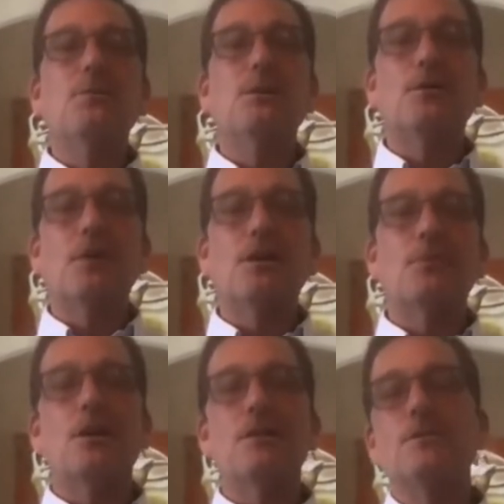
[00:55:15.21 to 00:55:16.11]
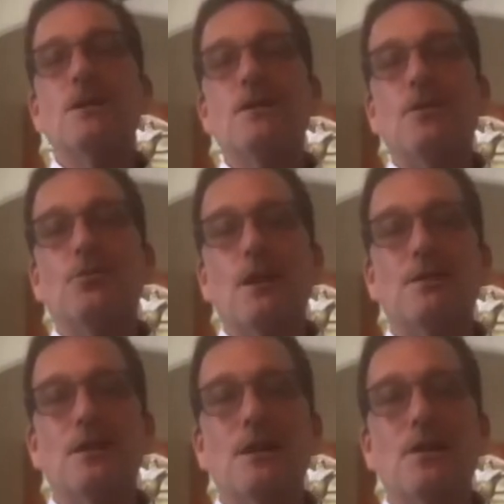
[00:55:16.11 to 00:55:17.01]
But I recommend that right
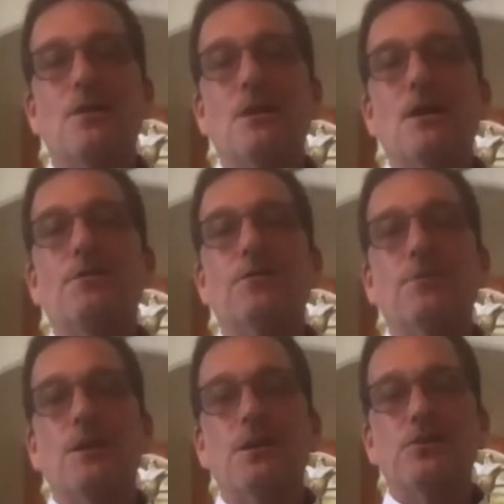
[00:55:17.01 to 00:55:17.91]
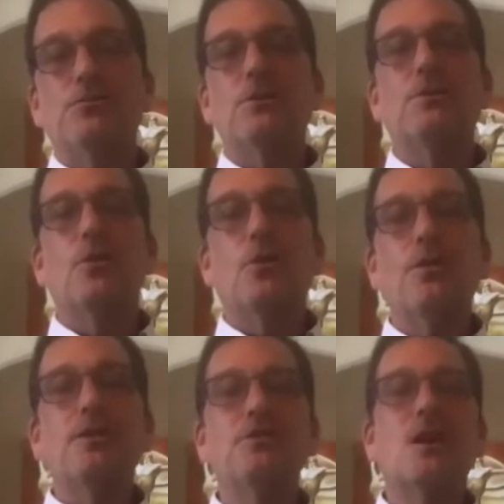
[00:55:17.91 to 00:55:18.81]
now uh, from the history of all
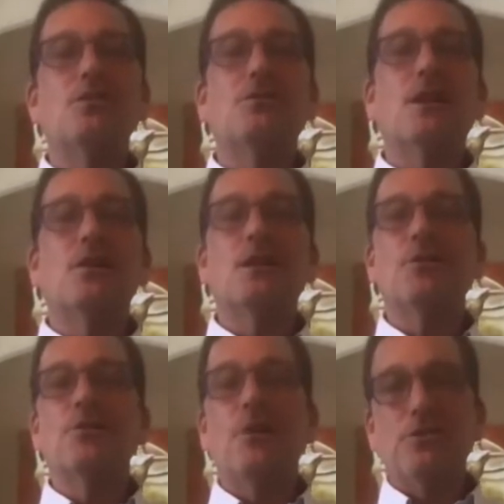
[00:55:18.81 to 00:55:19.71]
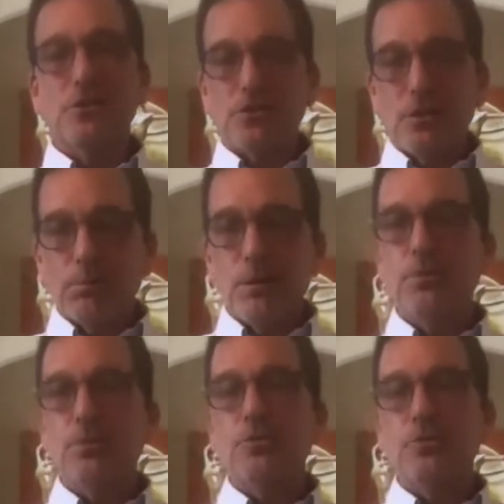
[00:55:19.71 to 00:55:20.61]
these kinds of economic crises, the
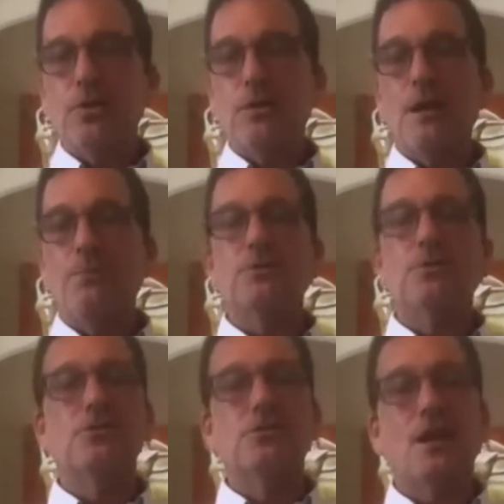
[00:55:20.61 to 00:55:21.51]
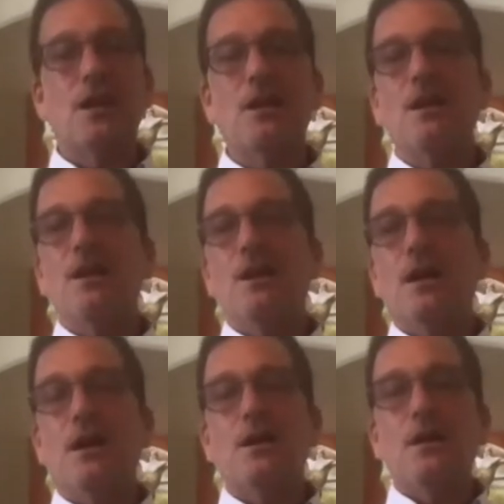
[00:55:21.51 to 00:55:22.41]
people who are able to stay uh,